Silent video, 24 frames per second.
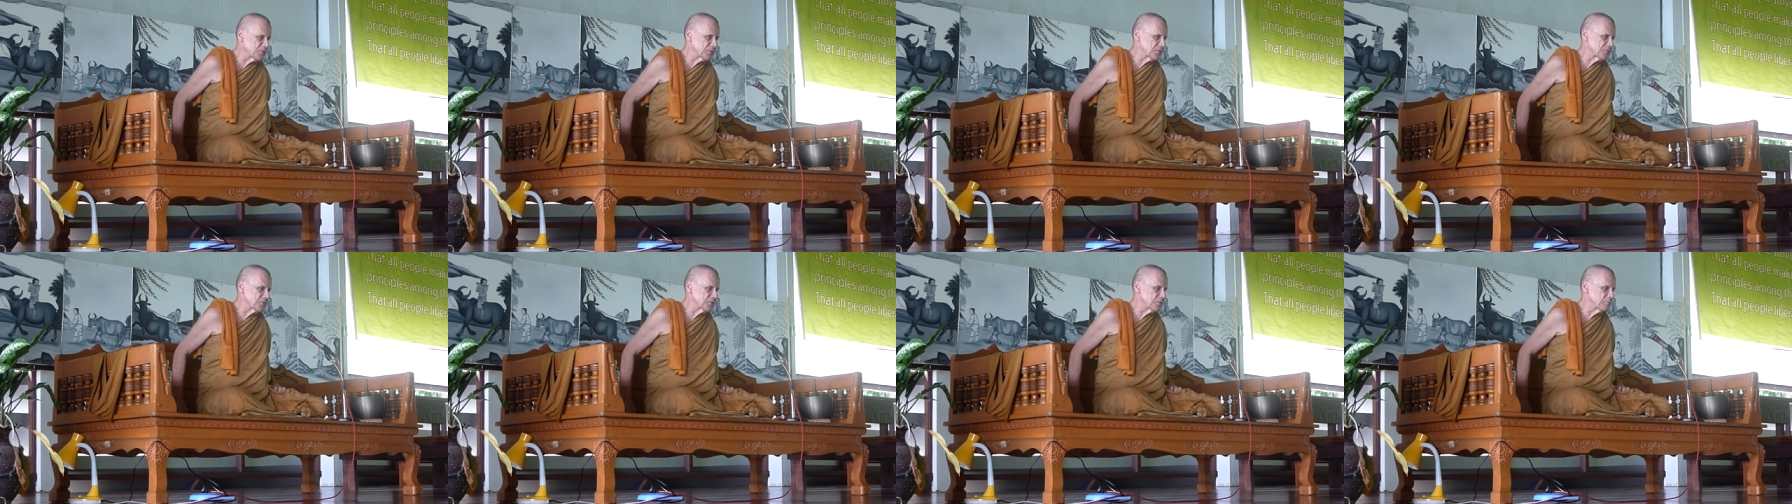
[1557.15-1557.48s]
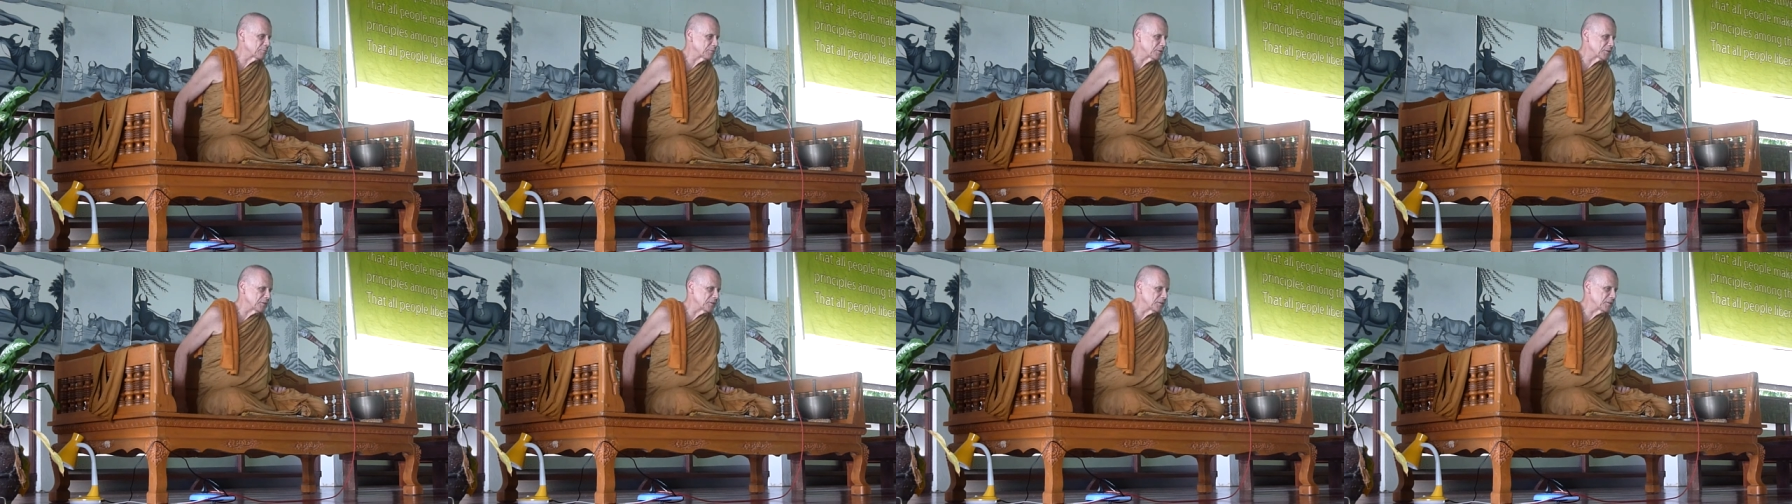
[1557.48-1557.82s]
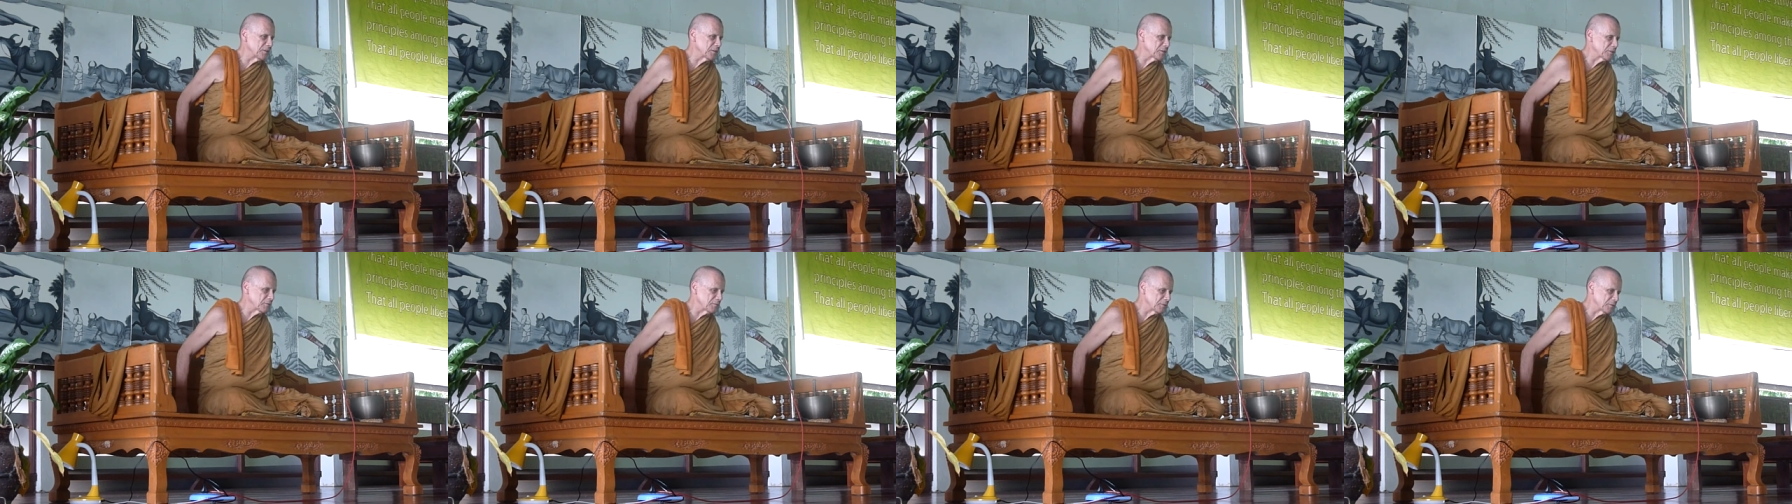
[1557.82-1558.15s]
It's the
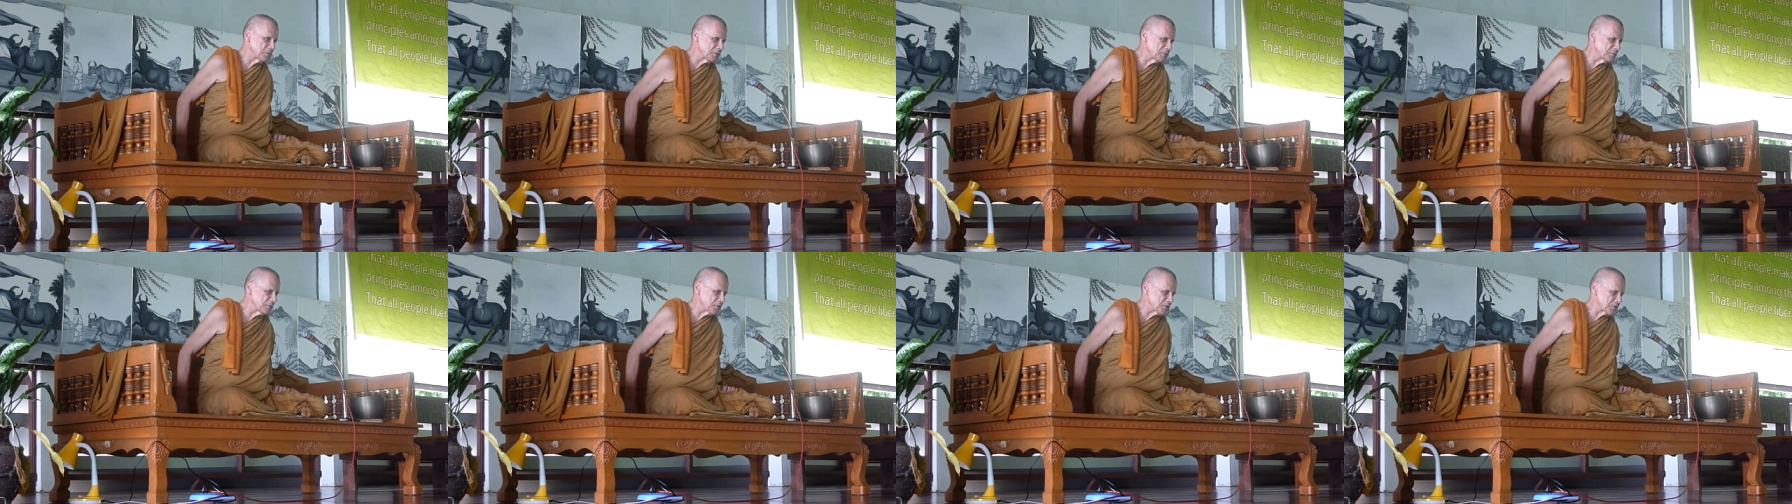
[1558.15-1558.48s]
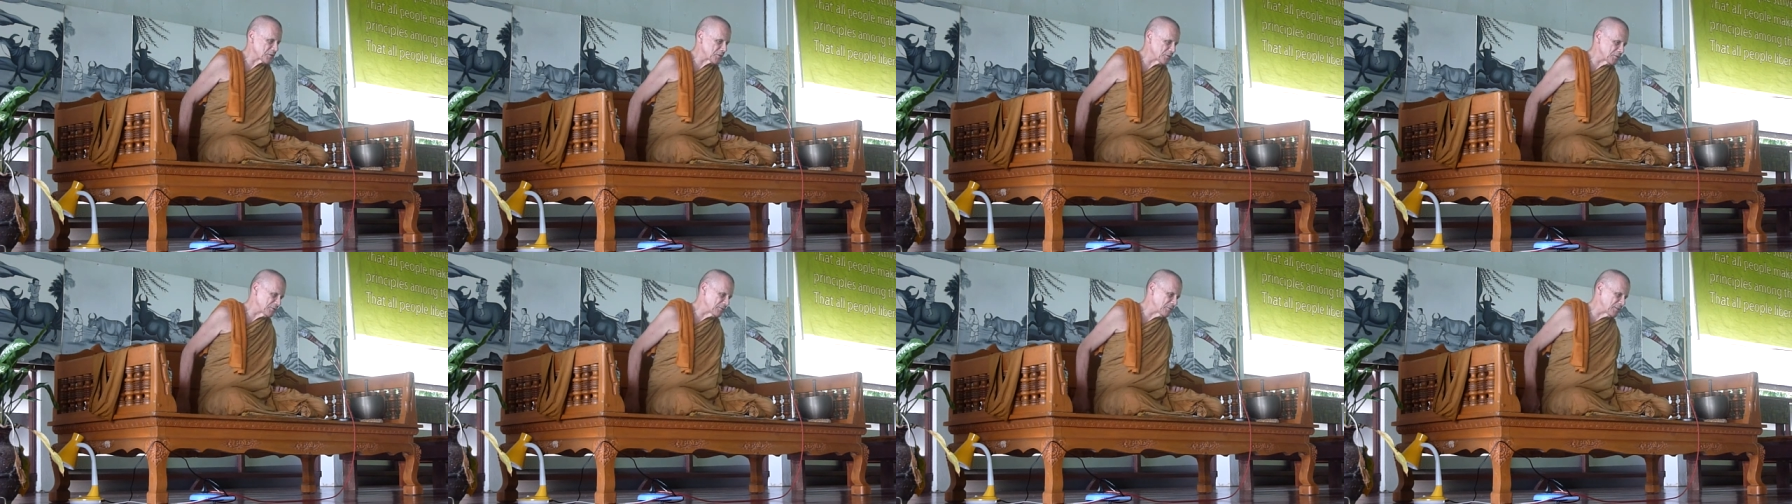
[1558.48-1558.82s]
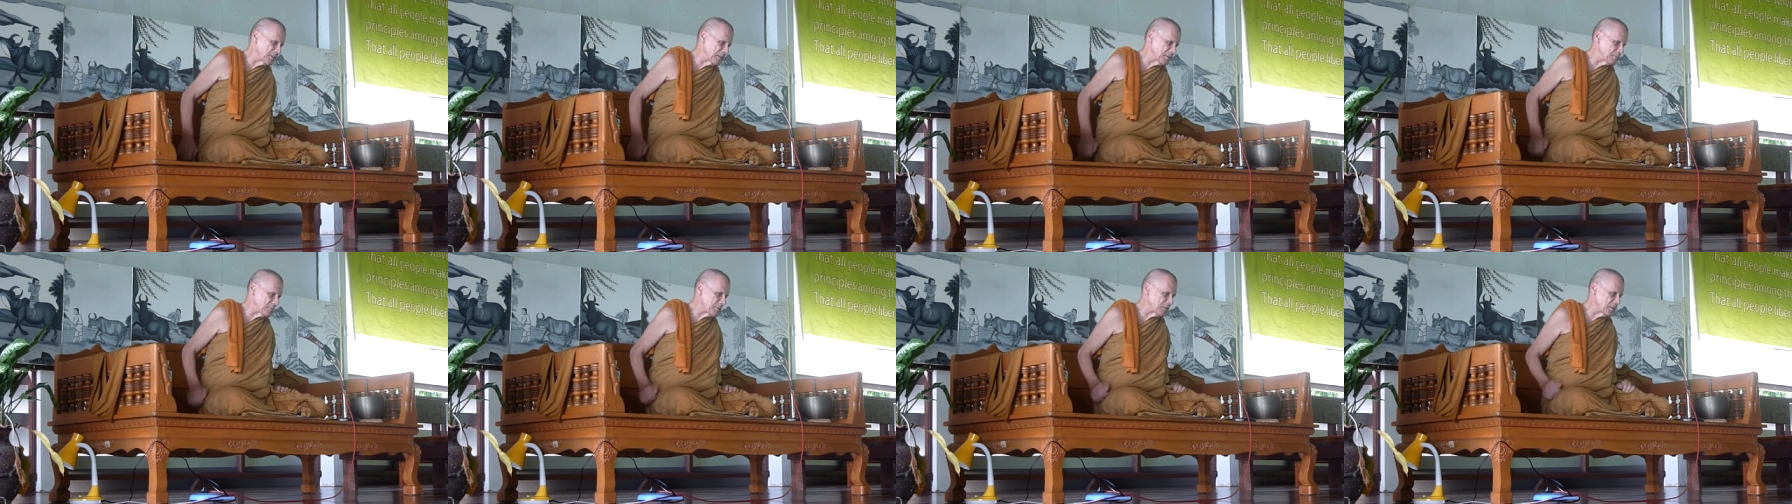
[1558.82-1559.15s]
beginning of the division of
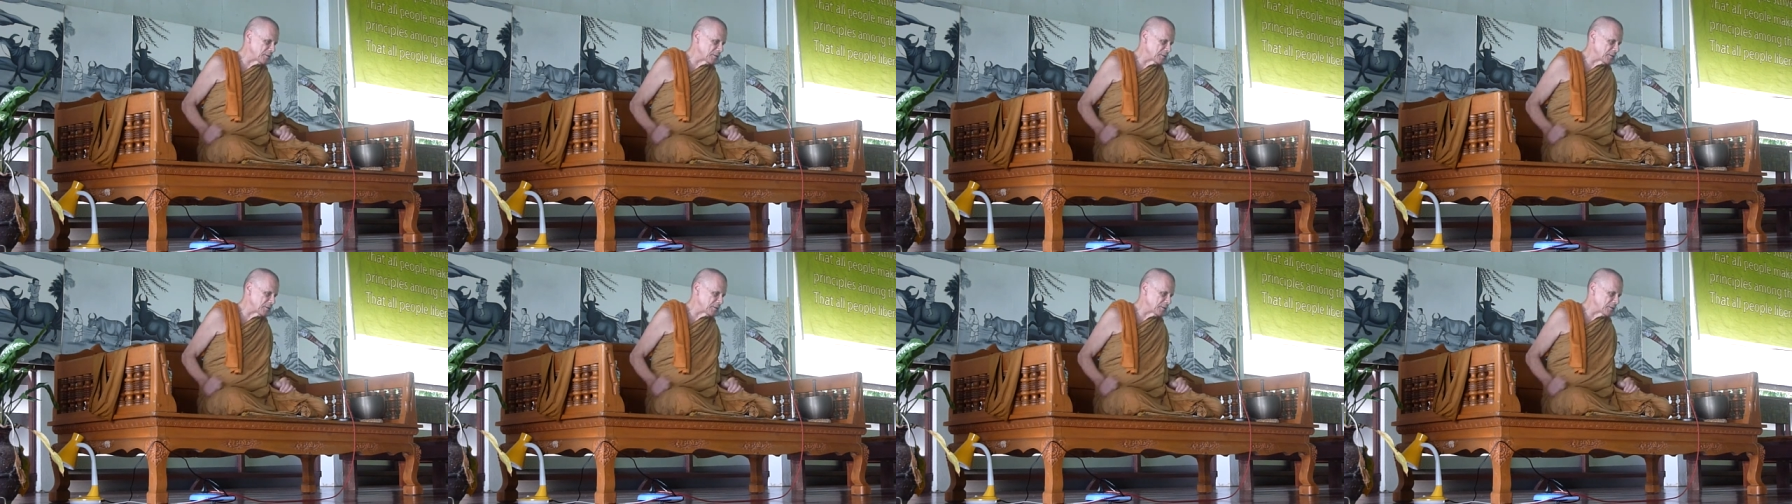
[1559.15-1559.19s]
labor.